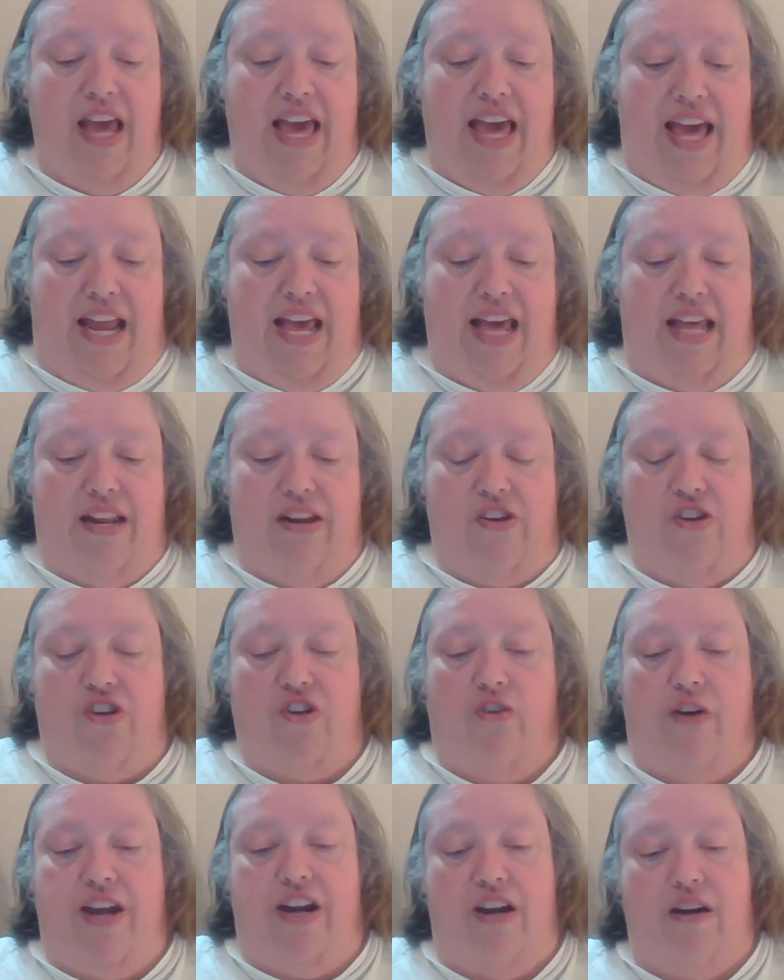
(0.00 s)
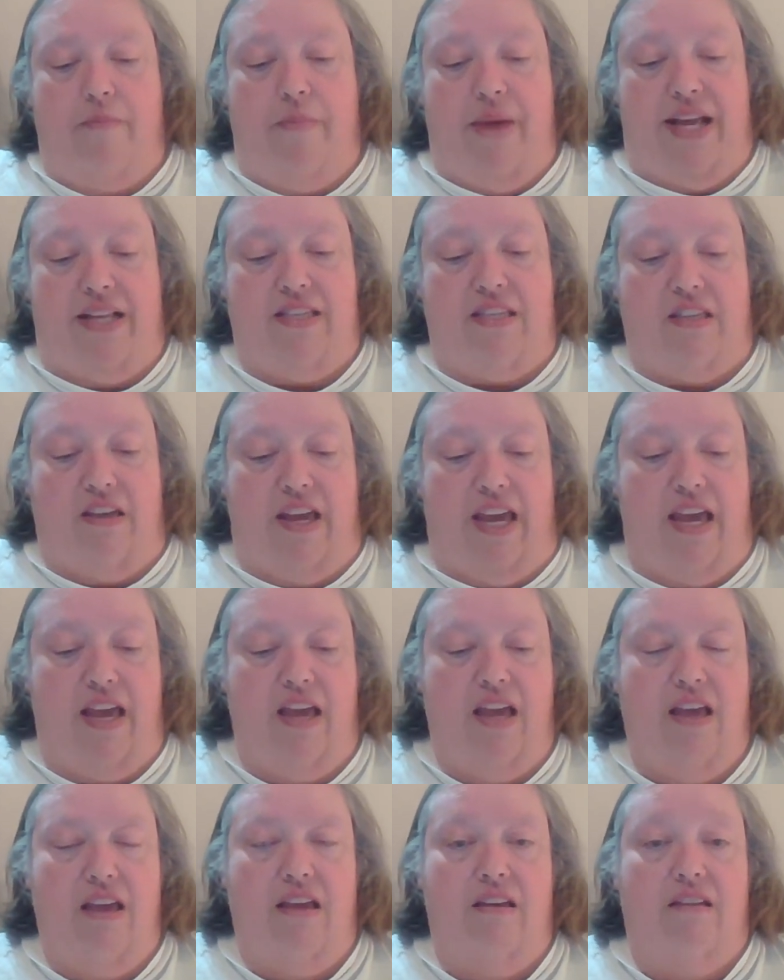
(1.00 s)
and had enjoyed it immensely.
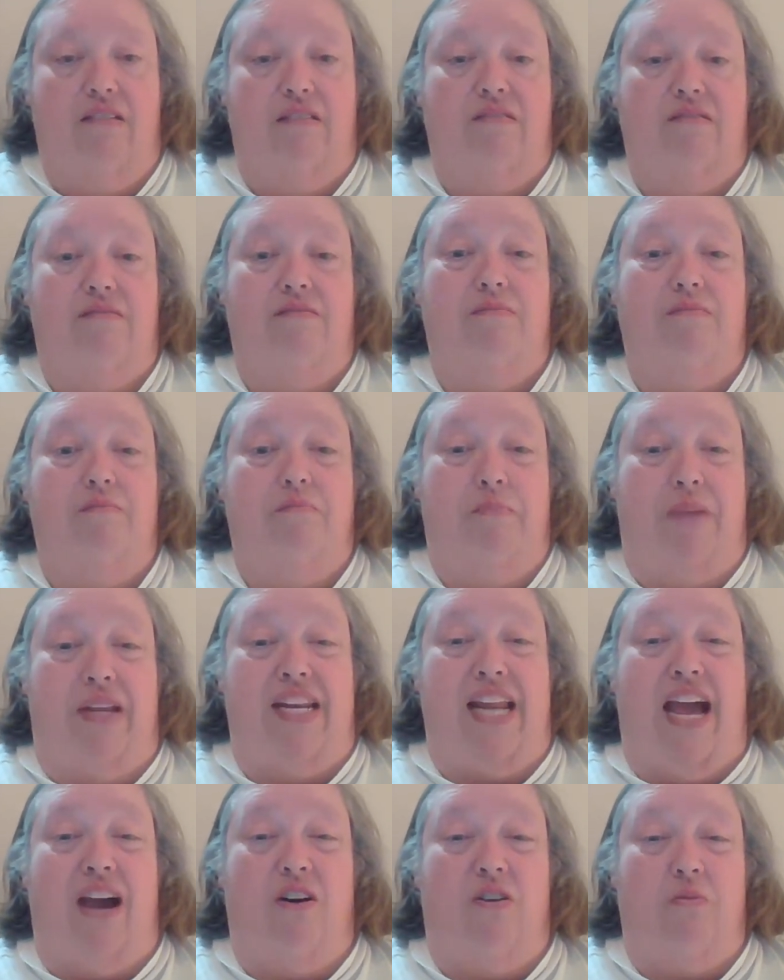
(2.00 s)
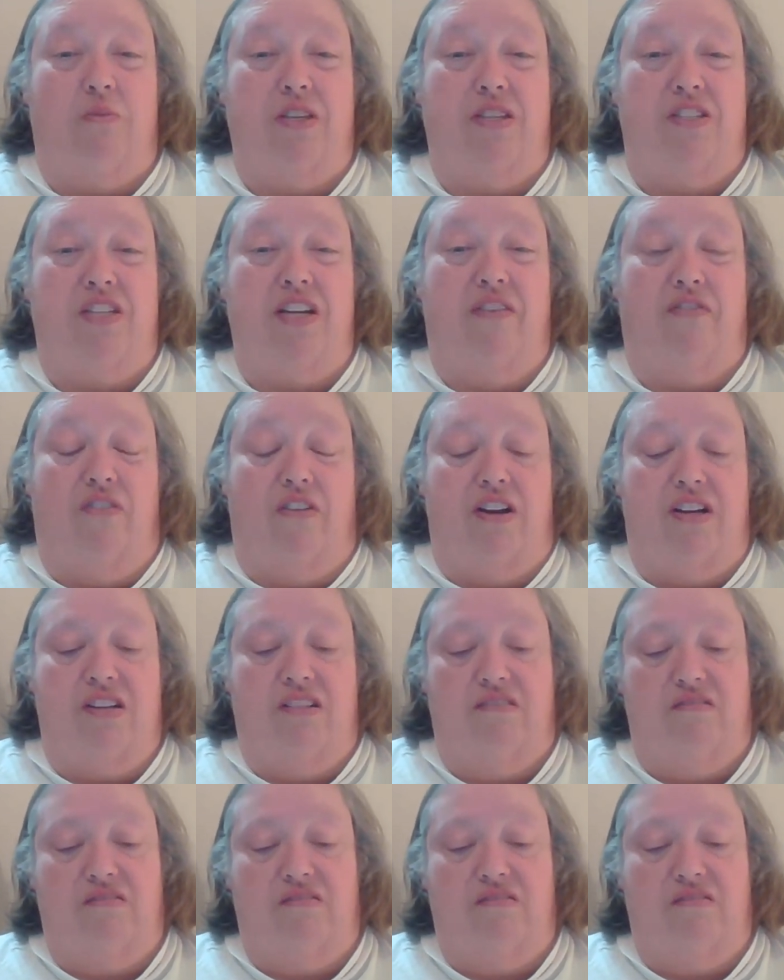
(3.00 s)
But now it was different.